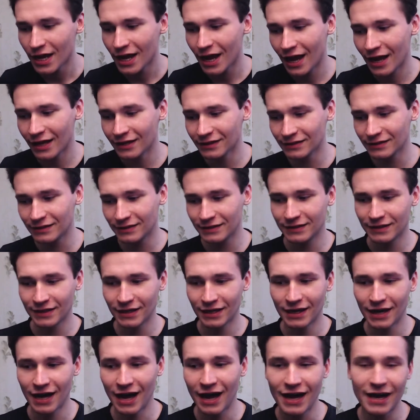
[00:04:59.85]
and
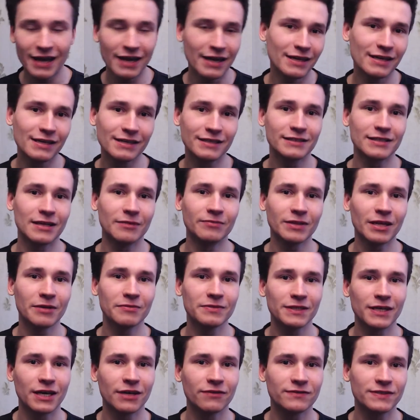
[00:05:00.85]
I
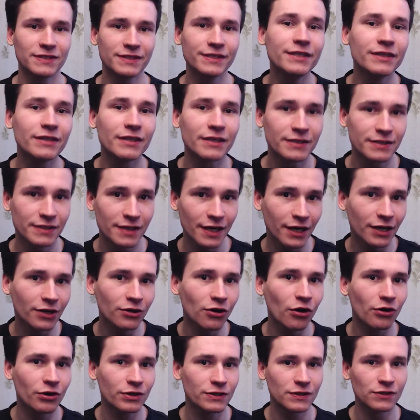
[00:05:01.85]
sometimes have syntax
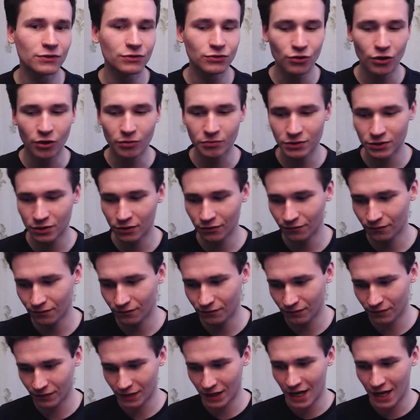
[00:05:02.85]
errors in terms terms of uh,